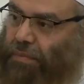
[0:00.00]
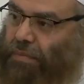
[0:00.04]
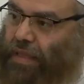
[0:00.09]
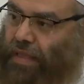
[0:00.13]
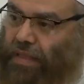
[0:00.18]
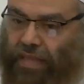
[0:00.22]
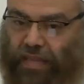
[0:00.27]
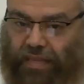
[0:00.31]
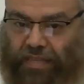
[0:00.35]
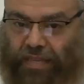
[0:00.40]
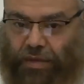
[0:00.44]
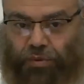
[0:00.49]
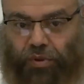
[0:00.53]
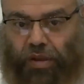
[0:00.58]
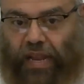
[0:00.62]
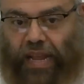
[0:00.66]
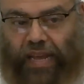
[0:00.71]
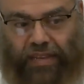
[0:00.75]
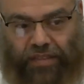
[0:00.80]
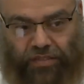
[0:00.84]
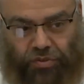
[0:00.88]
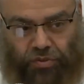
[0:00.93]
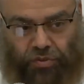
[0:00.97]
something that he
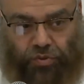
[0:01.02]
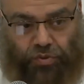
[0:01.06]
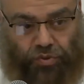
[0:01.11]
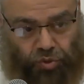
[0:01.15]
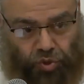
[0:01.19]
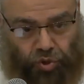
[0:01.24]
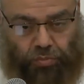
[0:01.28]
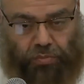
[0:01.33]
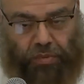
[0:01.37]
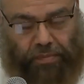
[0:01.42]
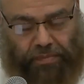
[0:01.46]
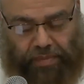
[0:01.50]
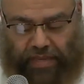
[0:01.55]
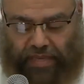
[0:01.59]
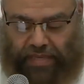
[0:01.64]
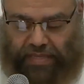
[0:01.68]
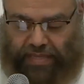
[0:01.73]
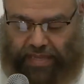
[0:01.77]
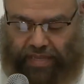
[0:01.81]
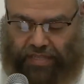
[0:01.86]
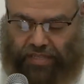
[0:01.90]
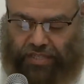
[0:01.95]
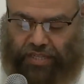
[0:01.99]
would like to do. So human
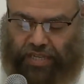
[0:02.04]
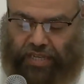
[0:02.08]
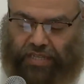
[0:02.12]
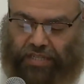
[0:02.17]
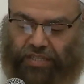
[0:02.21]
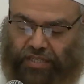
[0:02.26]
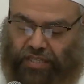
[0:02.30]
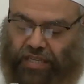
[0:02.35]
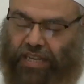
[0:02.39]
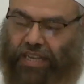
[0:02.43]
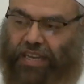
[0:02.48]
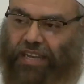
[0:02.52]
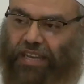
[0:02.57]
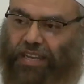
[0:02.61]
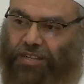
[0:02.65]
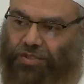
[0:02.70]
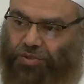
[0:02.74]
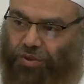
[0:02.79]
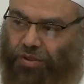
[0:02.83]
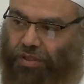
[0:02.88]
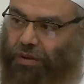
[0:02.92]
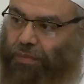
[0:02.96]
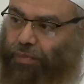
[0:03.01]
beings can change.
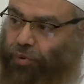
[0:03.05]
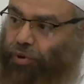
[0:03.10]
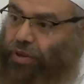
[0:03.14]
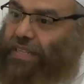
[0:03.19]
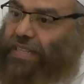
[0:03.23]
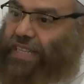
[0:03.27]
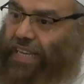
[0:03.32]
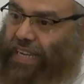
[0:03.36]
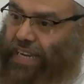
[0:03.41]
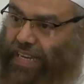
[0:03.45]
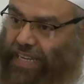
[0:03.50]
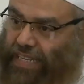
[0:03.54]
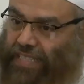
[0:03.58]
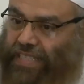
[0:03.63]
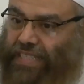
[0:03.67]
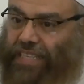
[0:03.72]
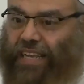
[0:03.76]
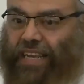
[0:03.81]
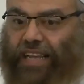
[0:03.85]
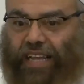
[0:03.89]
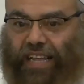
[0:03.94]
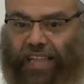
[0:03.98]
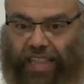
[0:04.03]
So the point here
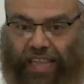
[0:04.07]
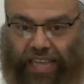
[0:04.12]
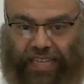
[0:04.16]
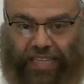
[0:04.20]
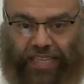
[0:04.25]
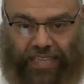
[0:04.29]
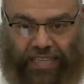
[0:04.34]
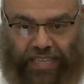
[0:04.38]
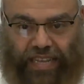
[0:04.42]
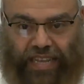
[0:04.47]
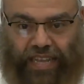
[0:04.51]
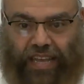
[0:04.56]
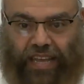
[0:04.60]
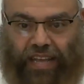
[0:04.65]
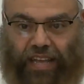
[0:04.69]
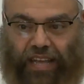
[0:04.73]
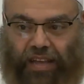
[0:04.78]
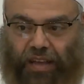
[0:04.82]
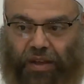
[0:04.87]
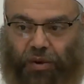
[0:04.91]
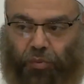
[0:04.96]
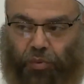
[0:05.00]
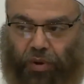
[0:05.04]
is that
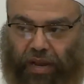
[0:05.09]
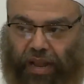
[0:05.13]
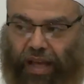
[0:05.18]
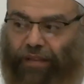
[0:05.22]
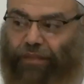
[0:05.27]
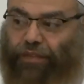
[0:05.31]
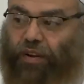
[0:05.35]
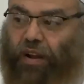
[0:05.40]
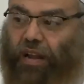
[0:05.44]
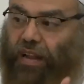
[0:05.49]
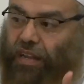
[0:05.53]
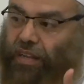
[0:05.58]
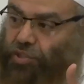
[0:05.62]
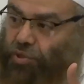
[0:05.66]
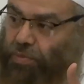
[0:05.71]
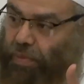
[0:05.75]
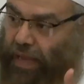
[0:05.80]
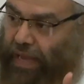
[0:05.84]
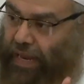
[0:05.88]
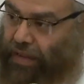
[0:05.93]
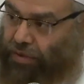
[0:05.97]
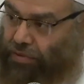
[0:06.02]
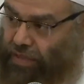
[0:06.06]
whatever Allah
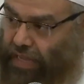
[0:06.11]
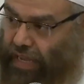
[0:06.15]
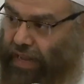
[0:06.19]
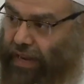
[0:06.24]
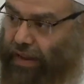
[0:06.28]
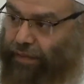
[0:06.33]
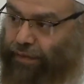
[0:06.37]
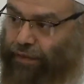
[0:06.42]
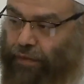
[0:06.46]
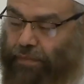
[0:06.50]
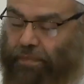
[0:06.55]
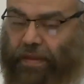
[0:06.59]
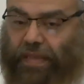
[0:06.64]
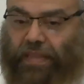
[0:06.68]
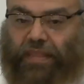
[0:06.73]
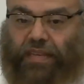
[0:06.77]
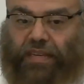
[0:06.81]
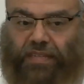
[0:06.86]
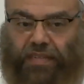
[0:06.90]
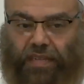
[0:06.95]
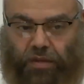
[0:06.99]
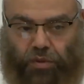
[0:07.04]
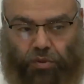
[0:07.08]
subhanahu wa ta'ala
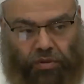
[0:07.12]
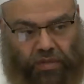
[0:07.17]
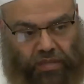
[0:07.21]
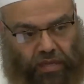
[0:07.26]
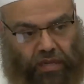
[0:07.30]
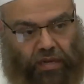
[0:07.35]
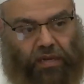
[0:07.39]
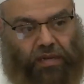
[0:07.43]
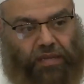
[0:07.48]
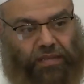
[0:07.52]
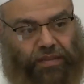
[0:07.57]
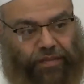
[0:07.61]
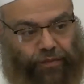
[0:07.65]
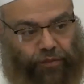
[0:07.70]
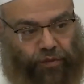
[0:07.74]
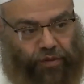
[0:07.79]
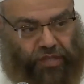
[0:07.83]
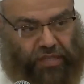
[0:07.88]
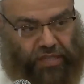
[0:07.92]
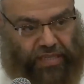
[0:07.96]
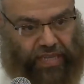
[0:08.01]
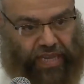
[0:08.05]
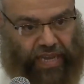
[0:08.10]
forbade, there's an alternative
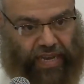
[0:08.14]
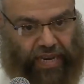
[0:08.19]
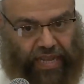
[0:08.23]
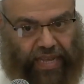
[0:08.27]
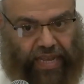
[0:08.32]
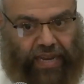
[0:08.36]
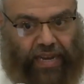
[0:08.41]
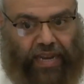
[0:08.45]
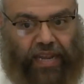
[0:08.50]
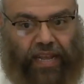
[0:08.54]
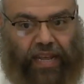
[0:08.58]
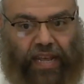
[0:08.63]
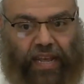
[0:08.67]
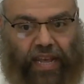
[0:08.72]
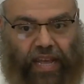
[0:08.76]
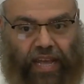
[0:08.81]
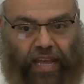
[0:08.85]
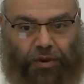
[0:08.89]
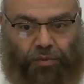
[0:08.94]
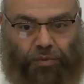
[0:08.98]
which is halal.